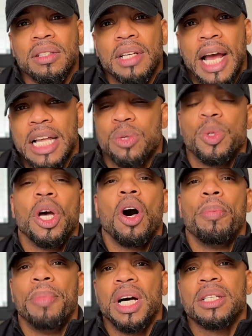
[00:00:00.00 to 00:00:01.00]
as we all
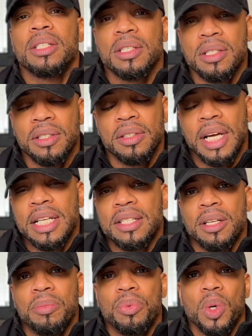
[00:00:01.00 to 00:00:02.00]
must at
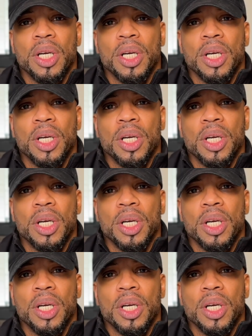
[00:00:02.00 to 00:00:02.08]
some point